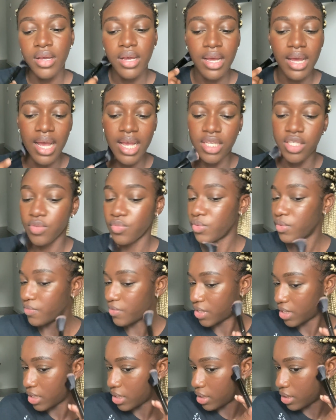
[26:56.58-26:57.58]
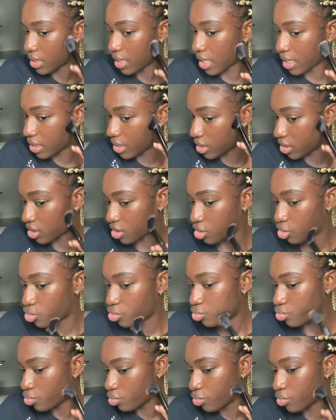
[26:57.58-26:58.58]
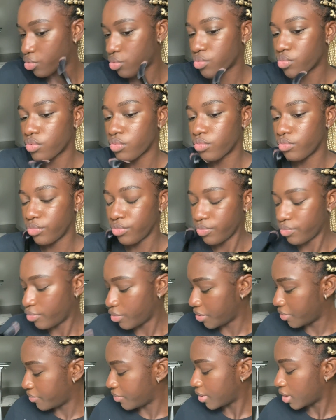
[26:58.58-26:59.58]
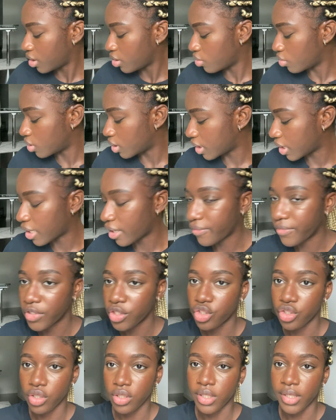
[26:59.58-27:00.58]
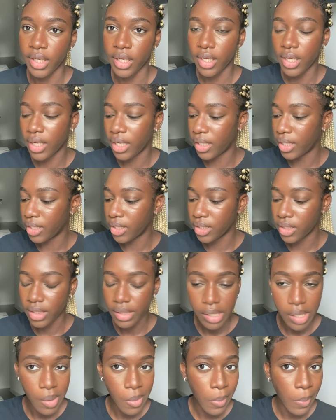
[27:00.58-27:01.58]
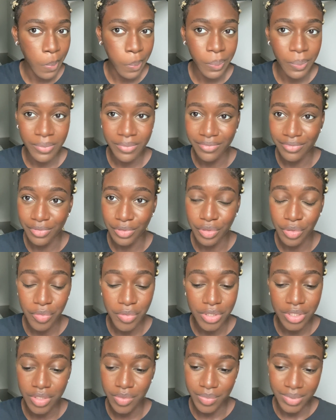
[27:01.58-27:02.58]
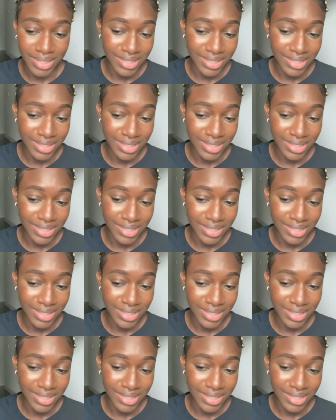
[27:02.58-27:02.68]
as we've seen, and it's the truth. We really only have each other, and if you don't want to be